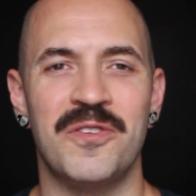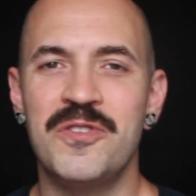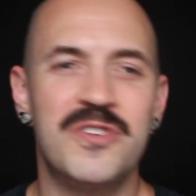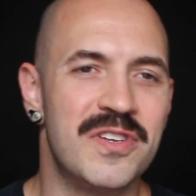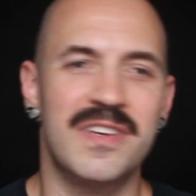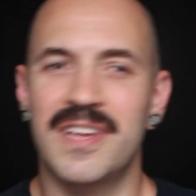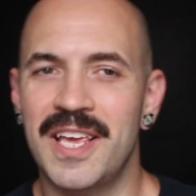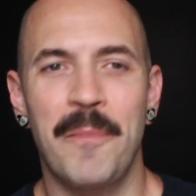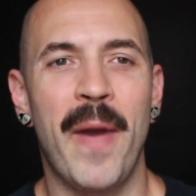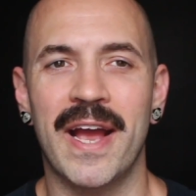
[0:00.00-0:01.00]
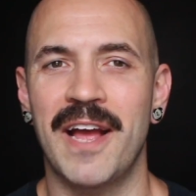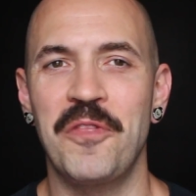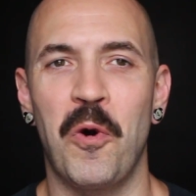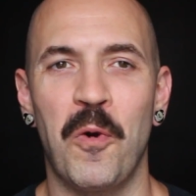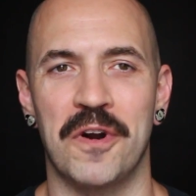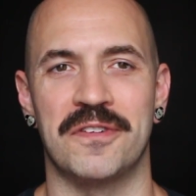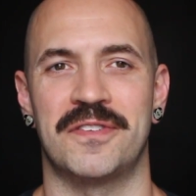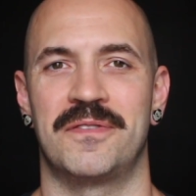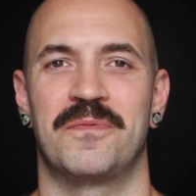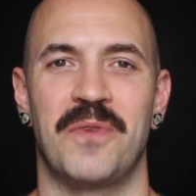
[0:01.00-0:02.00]
You just get back on the
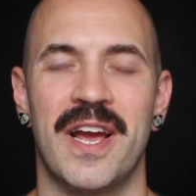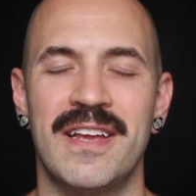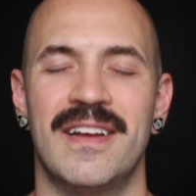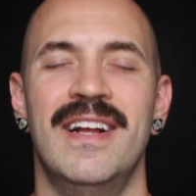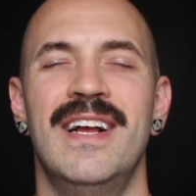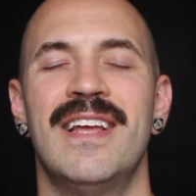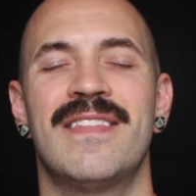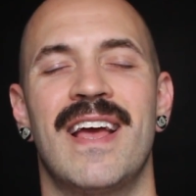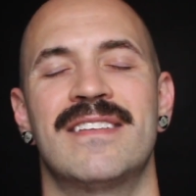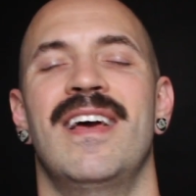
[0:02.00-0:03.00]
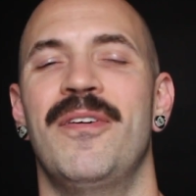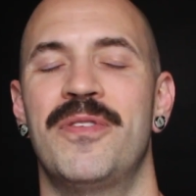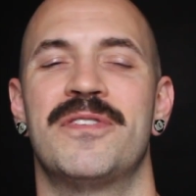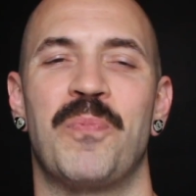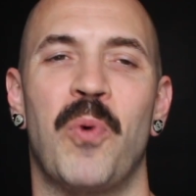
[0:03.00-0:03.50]
horse, right? That's how this